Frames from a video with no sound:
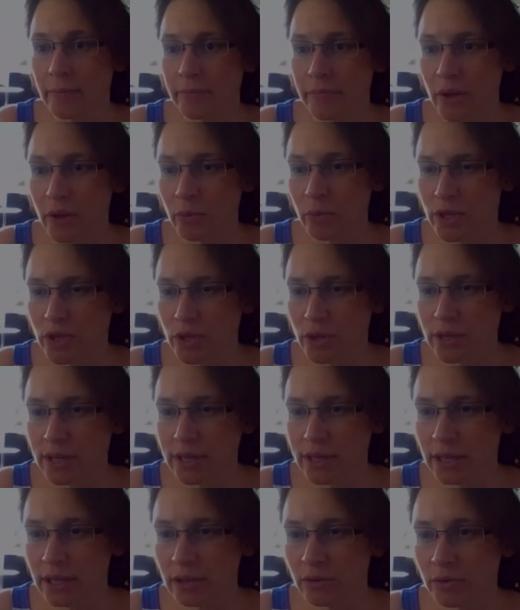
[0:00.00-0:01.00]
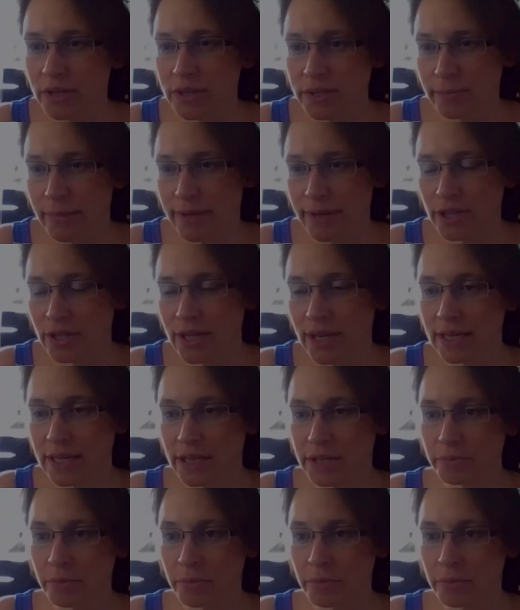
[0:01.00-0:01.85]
that we should include as much data as